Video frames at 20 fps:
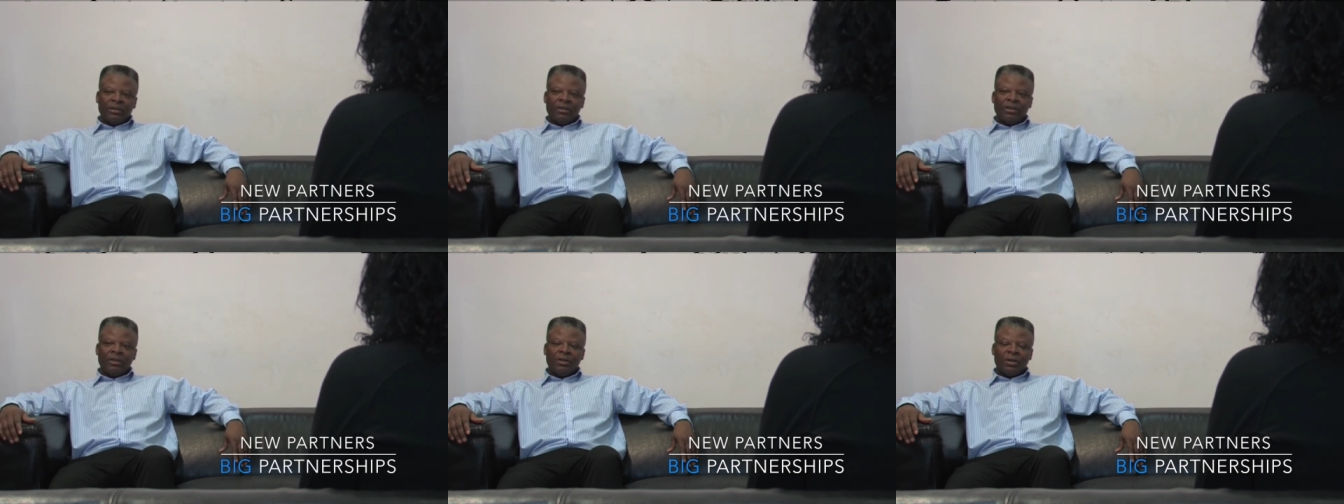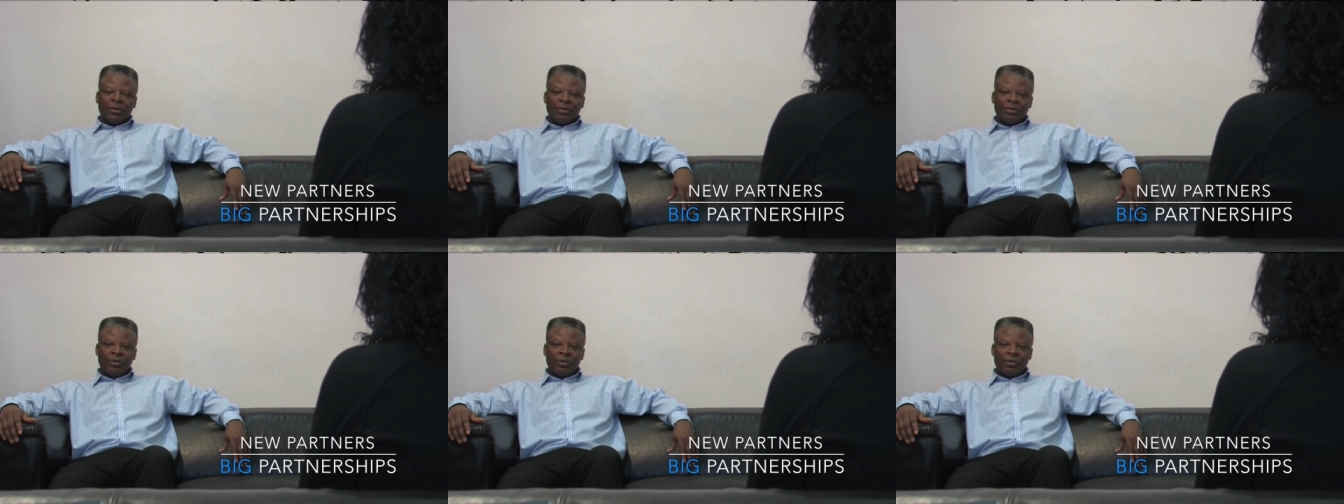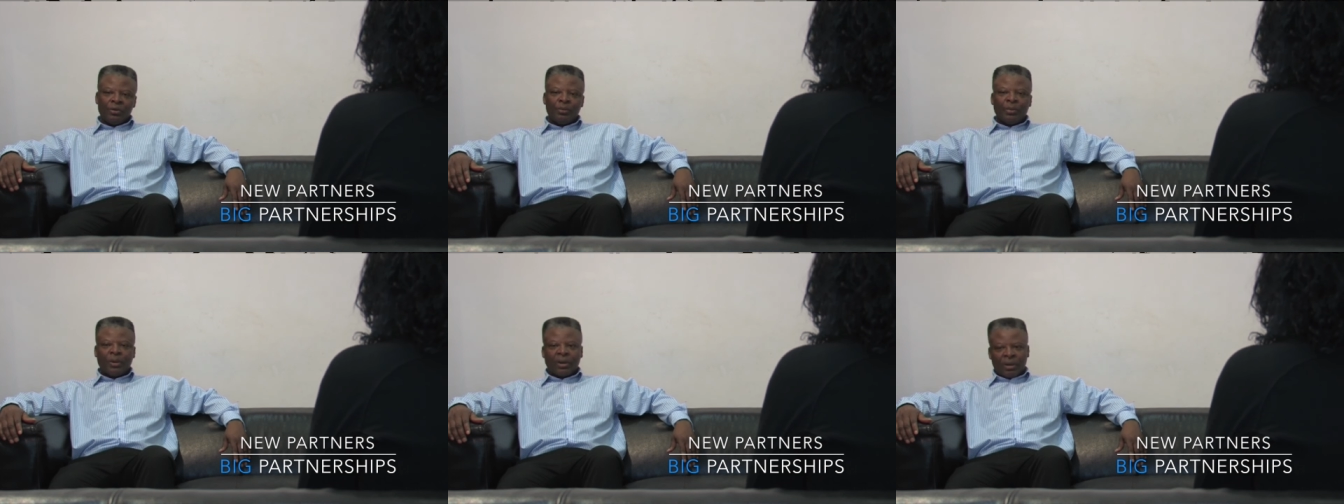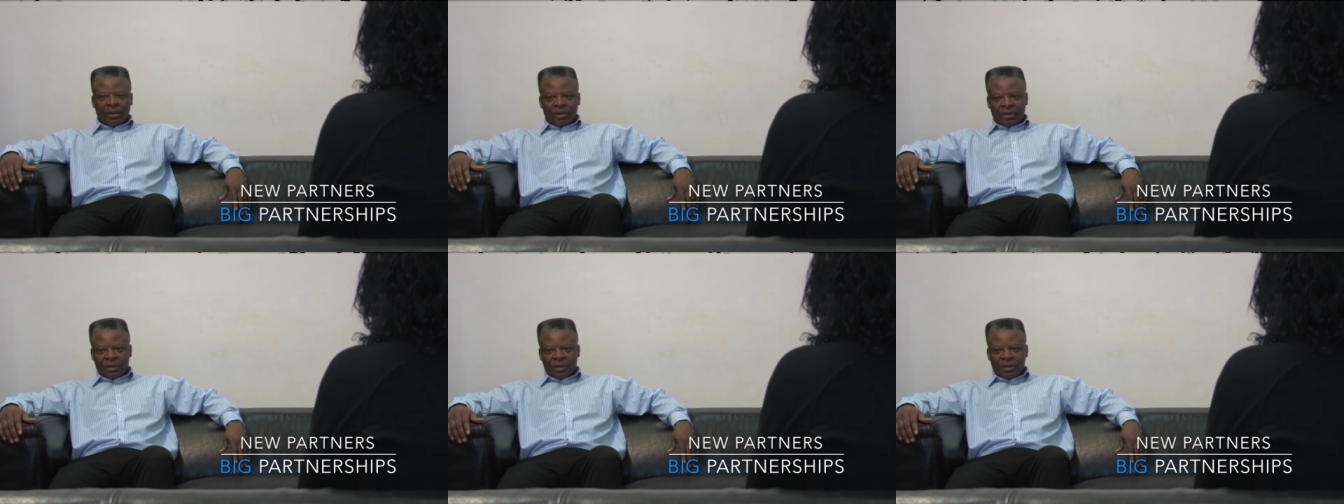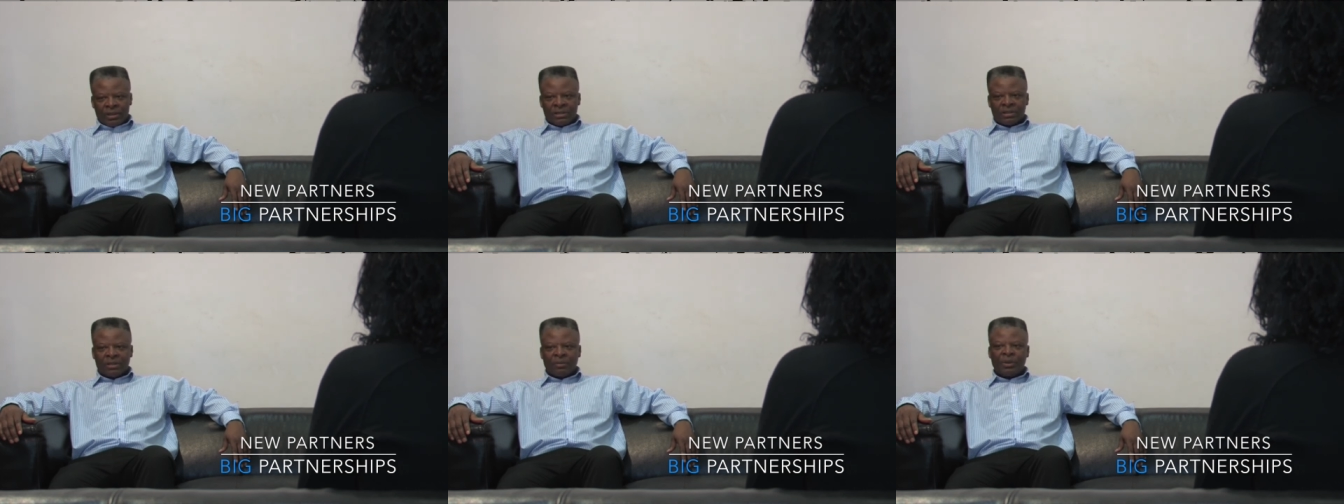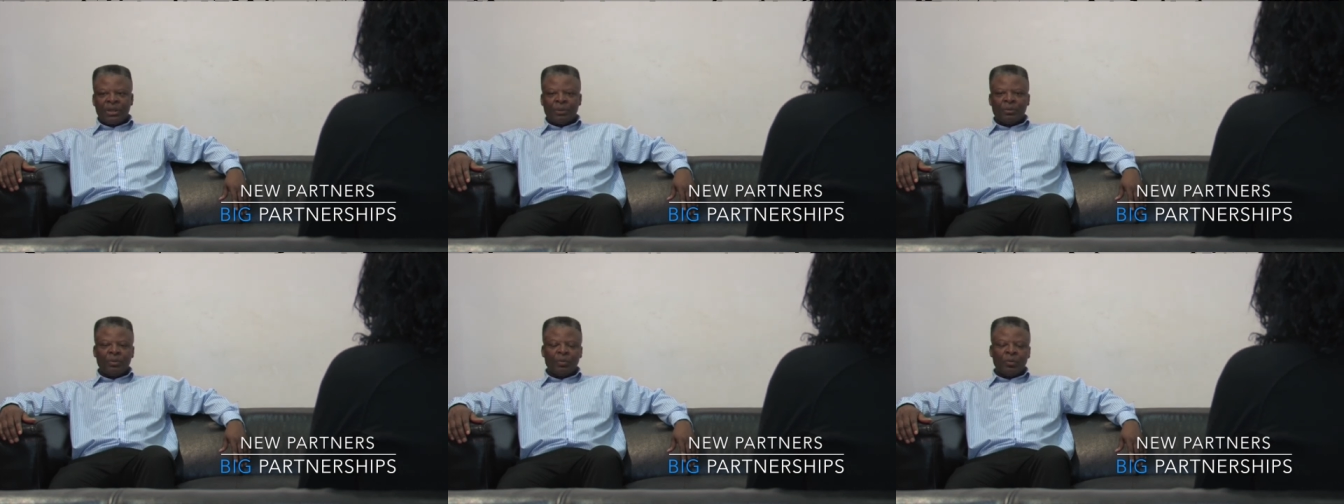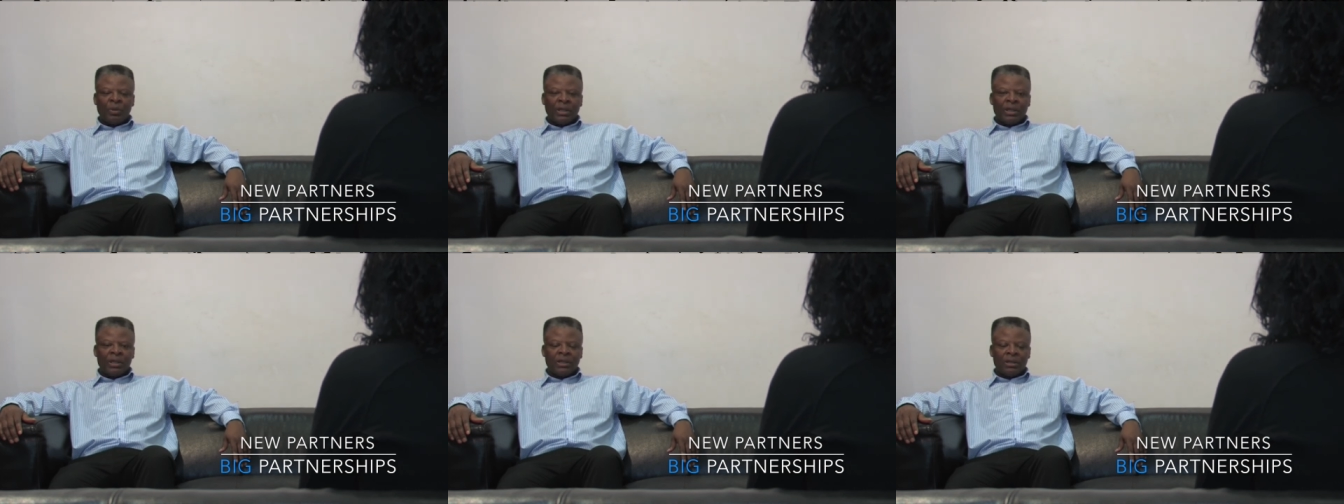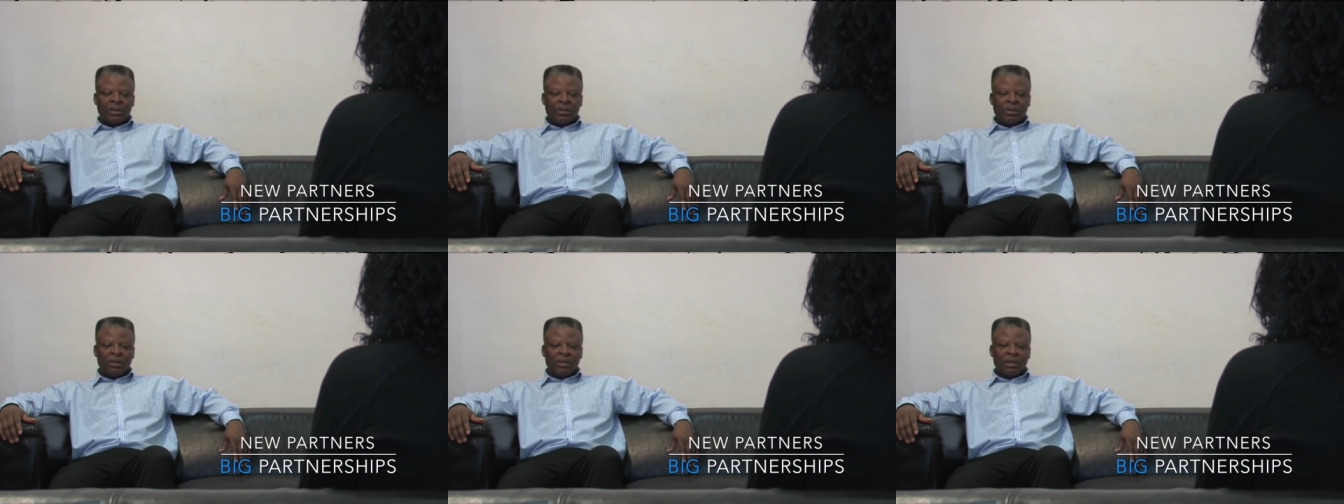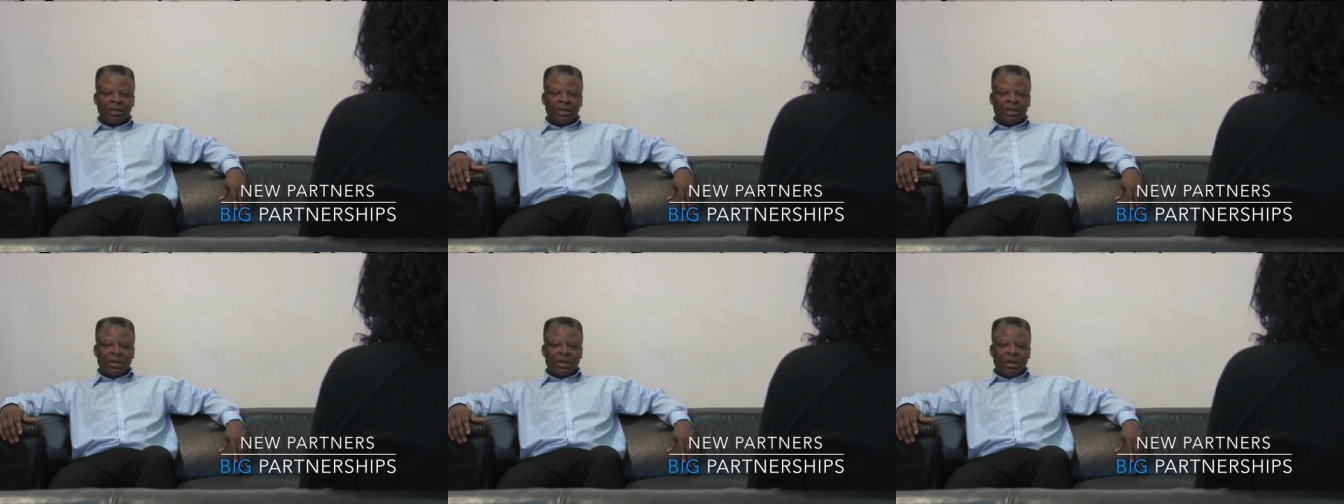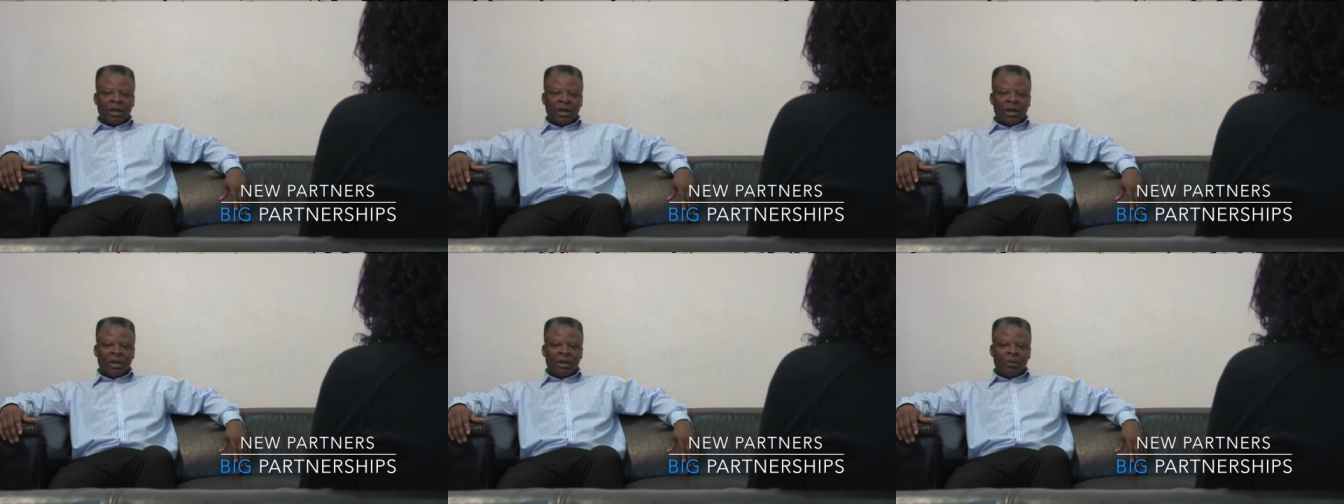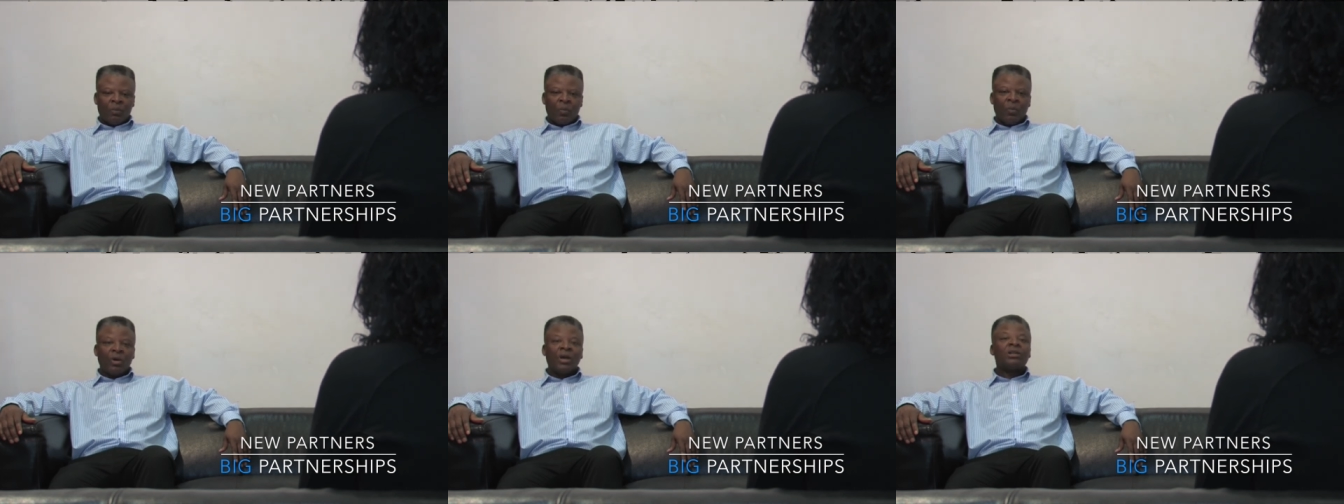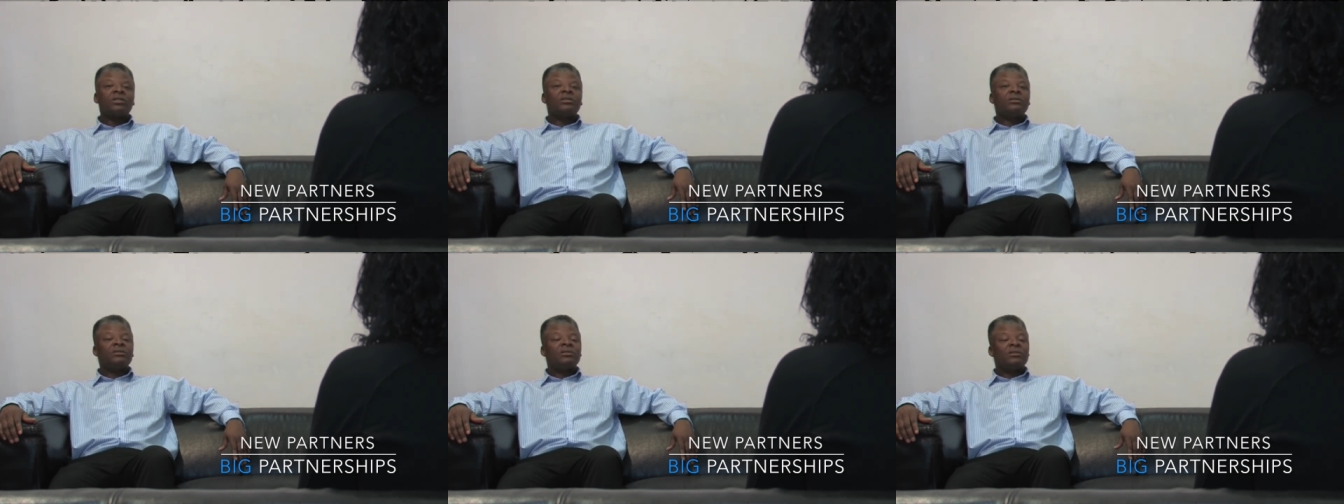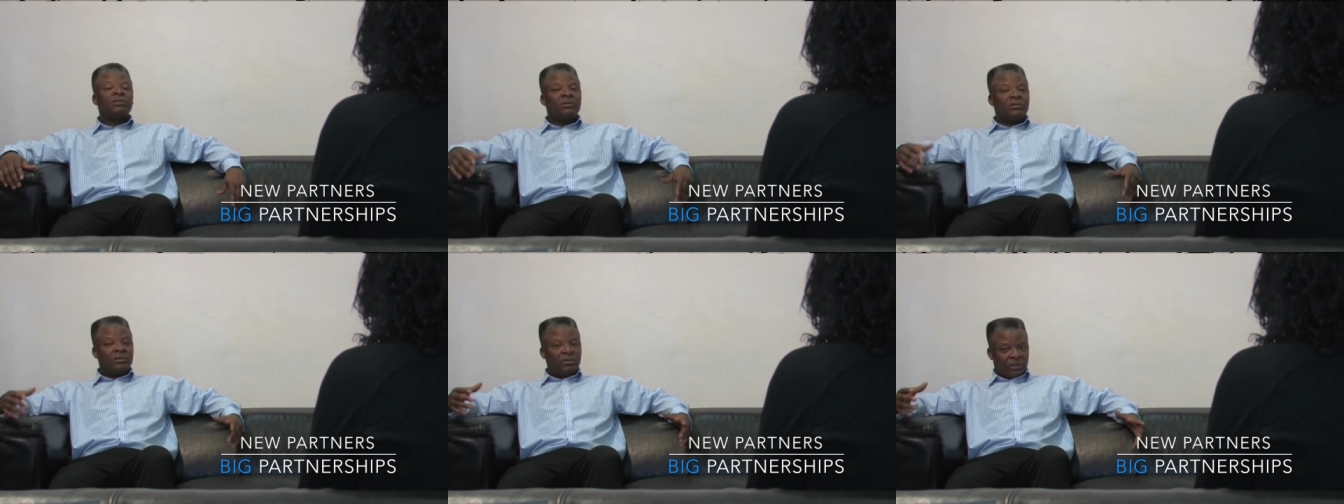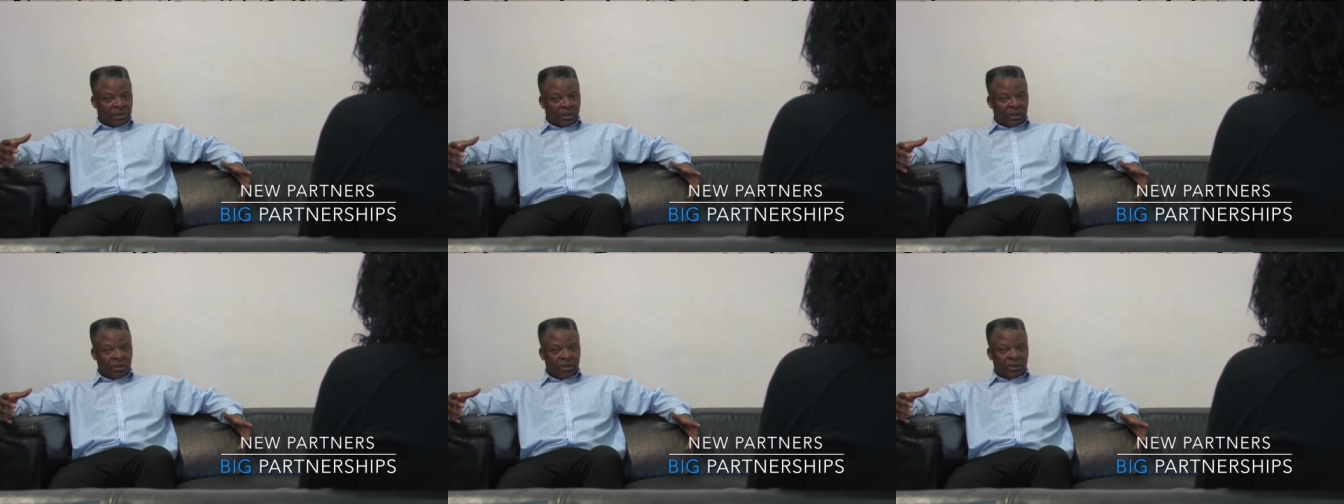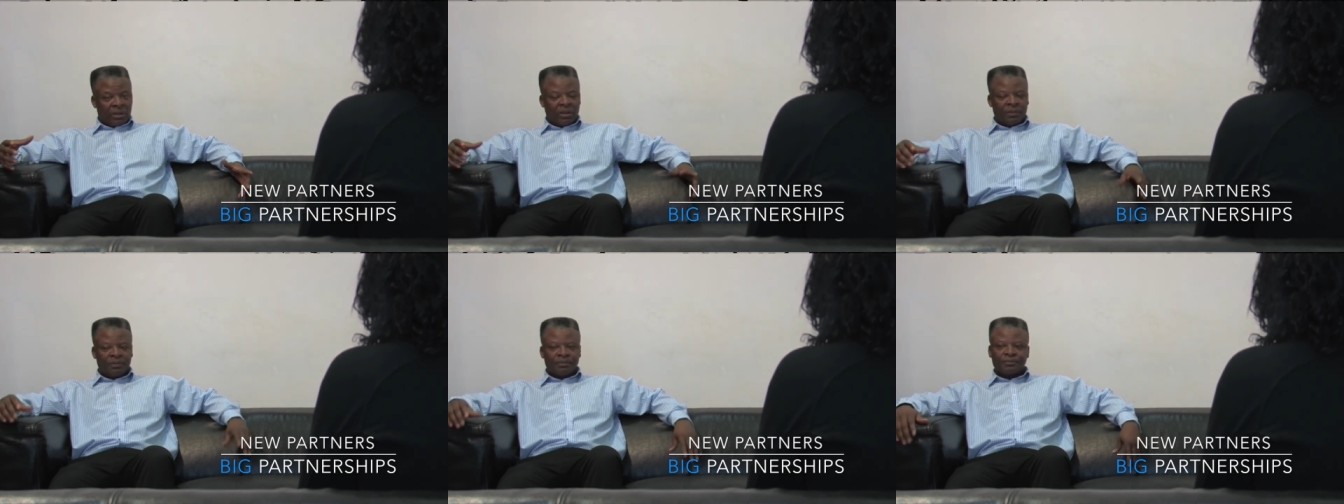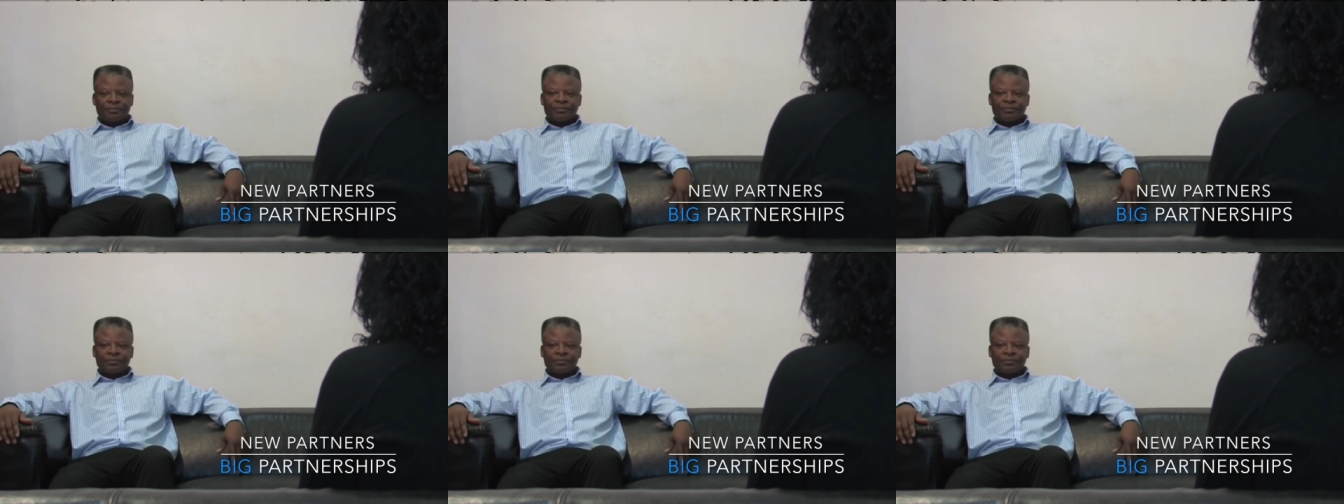you know, new partners and people we can work together.